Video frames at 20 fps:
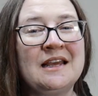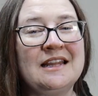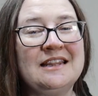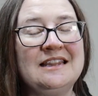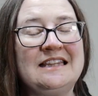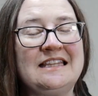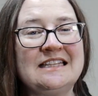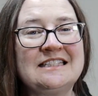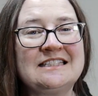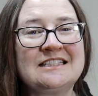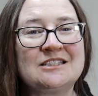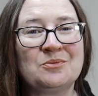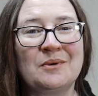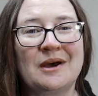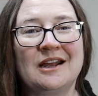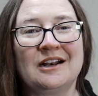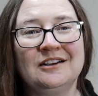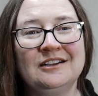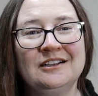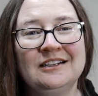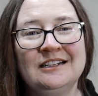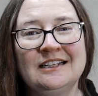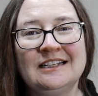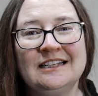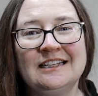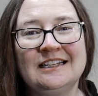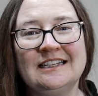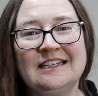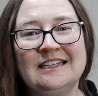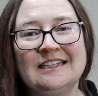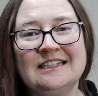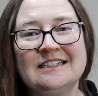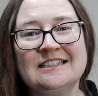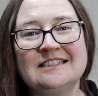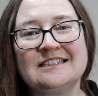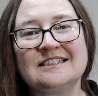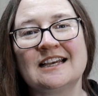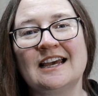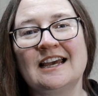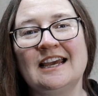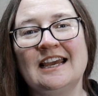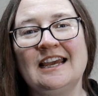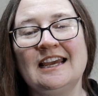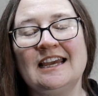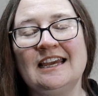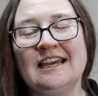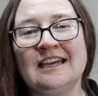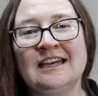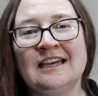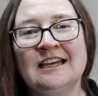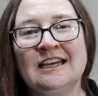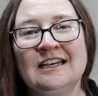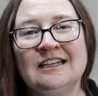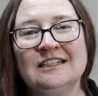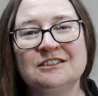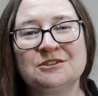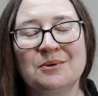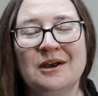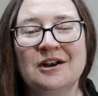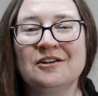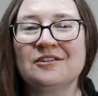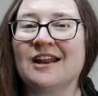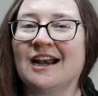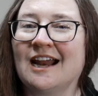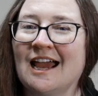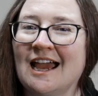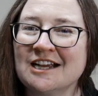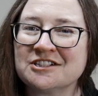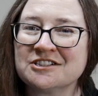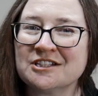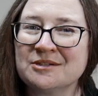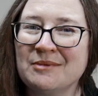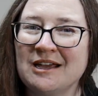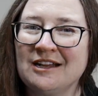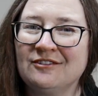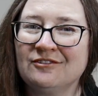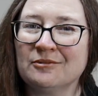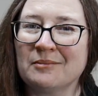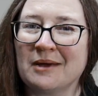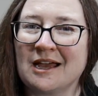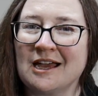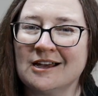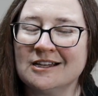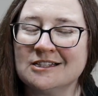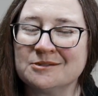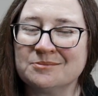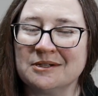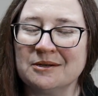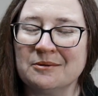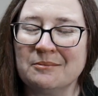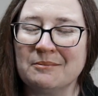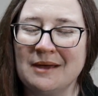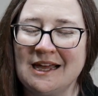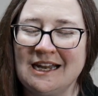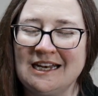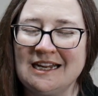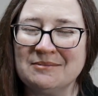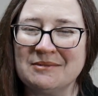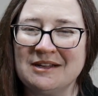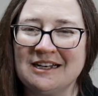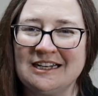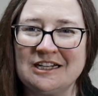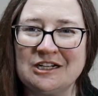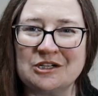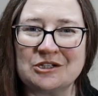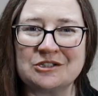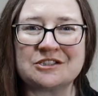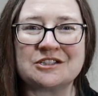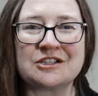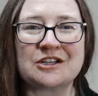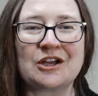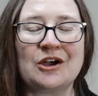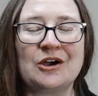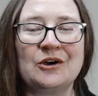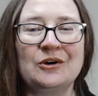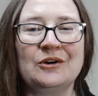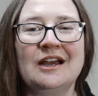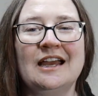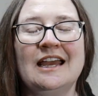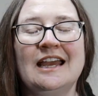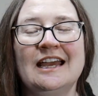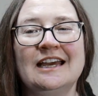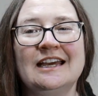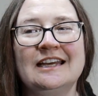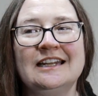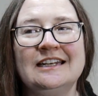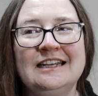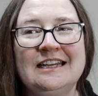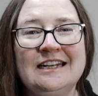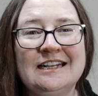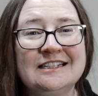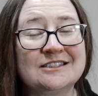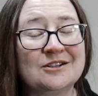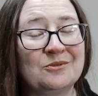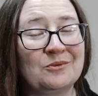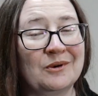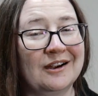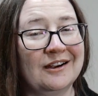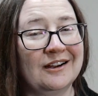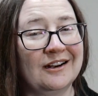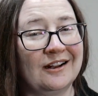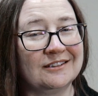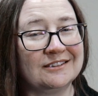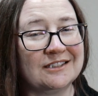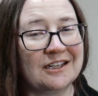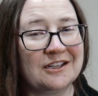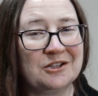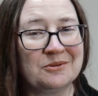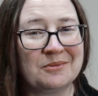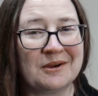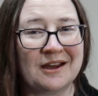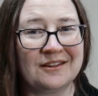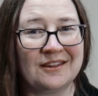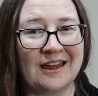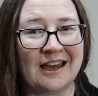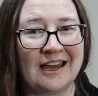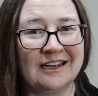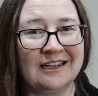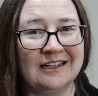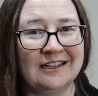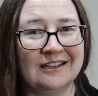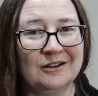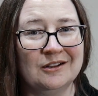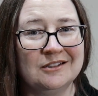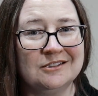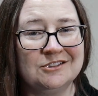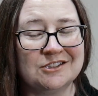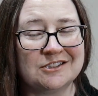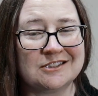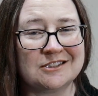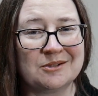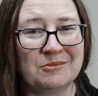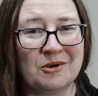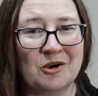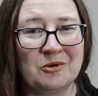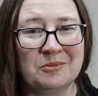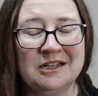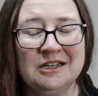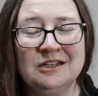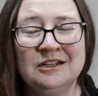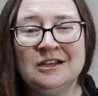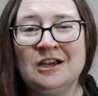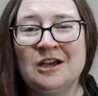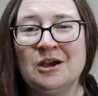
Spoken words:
This sweater is a sweater that I actually made for my husband many years ago, and he doesn't wear it. I'll tell you about that in just a moment.